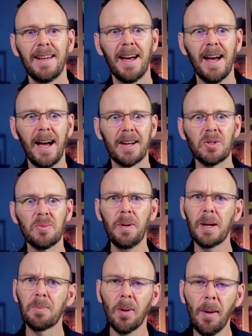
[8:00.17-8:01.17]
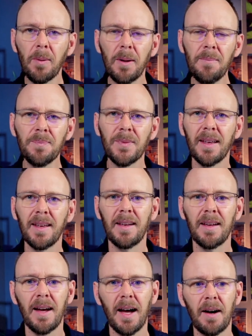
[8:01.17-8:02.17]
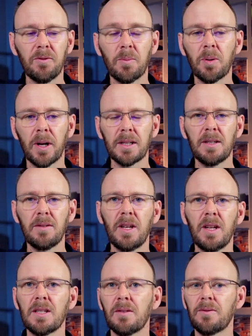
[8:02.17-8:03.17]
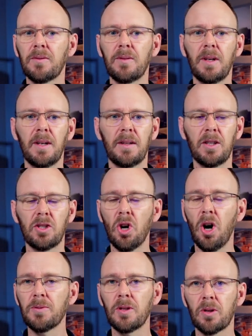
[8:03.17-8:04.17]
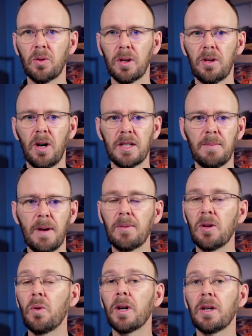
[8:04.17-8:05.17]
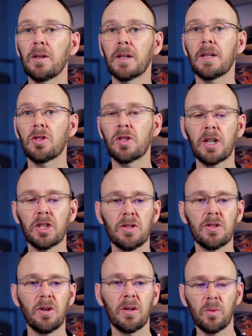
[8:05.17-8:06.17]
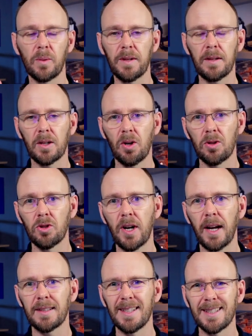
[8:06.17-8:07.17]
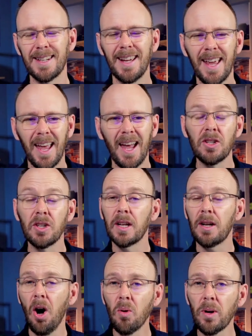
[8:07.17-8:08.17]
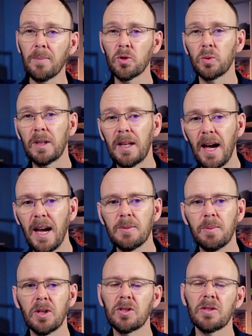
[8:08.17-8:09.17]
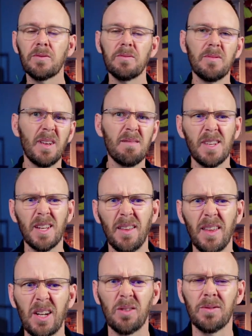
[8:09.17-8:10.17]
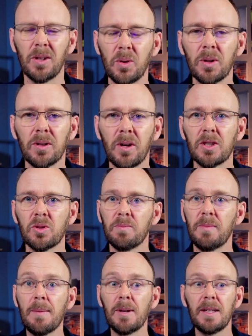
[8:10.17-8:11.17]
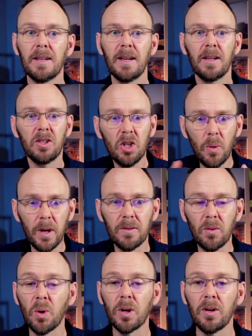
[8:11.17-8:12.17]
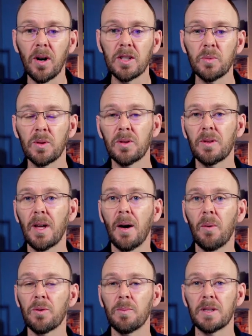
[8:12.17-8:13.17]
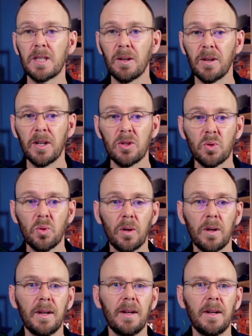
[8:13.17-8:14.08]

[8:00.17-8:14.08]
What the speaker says: Because big problem for productivity is if the job's not organised, maybe you're working on a construction site or with other contractors, and you get hold-ups or delays because of they're not very organised, or maybe you weren't organised with materials, or